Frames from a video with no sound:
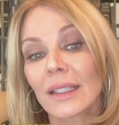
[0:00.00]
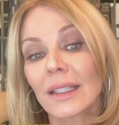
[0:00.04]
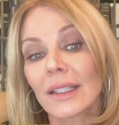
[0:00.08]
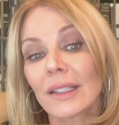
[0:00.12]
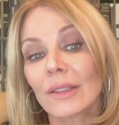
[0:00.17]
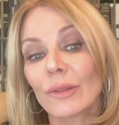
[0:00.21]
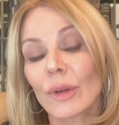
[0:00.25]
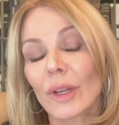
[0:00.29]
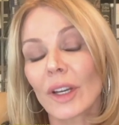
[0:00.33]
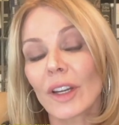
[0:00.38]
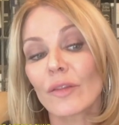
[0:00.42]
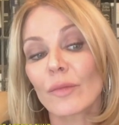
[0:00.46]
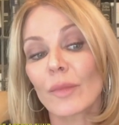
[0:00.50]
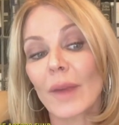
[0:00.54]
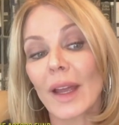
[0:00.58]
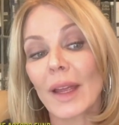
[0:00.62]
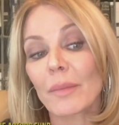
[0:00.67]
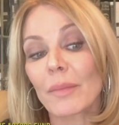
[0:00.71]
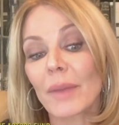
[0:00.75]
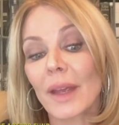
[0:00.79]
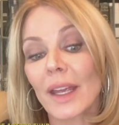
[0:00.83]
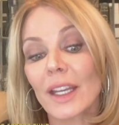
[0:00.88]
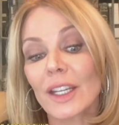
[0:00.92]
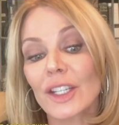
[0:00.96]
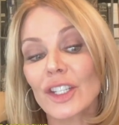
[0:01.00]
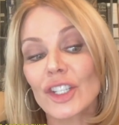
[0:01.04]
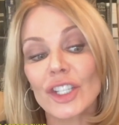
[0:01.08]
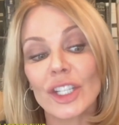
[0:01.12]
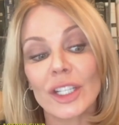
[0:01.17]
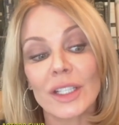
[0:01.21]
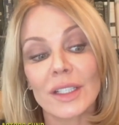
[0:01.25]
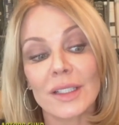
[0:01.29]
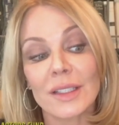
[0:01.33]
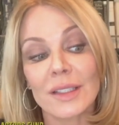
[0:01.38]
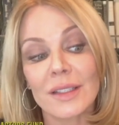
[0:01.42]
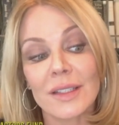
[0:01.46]
one of my
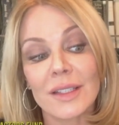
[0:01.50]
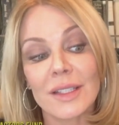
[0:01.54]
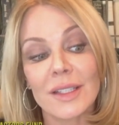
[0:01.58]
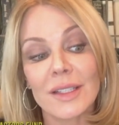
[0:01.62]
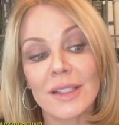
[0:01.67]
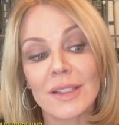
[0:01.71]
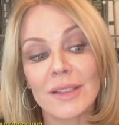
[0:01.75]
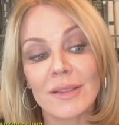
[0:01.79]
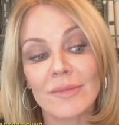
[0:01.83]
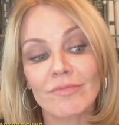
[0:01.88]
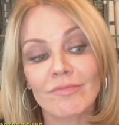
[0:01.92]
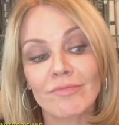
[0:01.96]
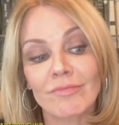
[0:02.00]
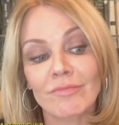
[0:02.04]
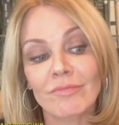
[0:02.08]
patients